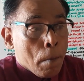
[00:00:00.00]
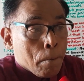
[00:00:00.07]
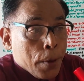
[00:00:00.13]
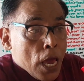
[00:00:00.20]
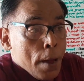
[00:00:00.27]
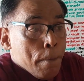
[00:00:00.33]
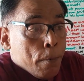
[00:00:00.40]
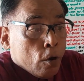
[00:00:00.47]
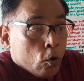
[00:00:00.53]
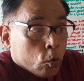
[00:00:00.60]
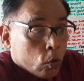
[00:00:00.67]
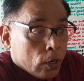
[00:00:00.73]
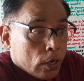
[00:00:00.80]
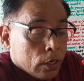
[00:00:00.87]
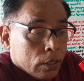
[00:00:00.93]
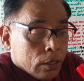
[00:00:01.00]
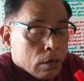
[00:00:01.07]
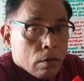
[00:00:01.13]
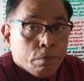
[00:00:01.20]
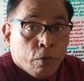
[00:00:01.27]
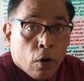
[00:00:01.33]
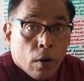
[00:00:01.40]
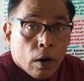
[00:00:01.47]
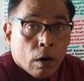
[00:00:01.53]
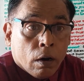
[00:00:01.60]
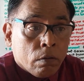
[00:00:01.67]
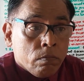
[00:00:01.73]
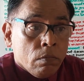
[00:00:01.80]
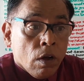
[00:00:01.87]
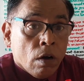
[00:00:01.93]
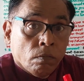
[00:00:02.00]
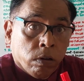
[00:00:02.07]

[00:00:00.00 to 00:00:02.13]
People will form